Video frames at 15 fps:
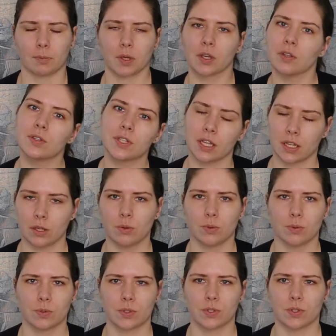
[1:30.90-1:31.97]

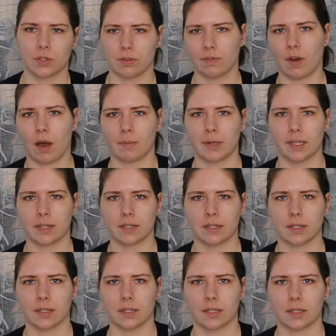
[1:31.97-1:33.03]
continues to vomit
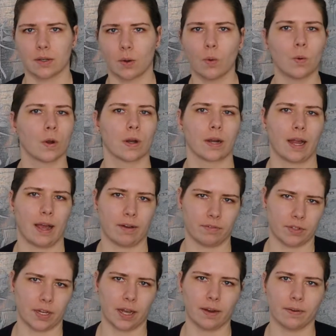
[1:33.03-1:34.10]
or have
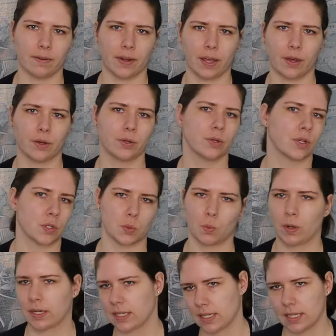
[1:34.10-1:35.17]
diarrhea, who doesn't
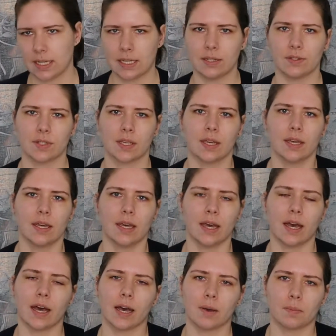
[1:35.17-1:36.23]
want to eat.
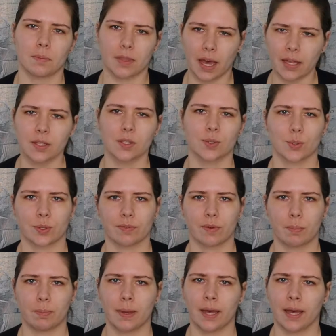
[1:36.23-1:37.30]
That sort of
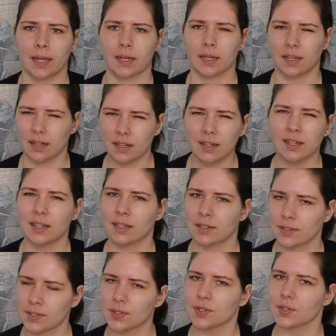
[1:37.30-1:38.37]
a pet
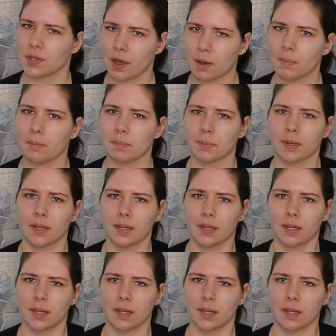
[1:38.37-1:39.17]
needs some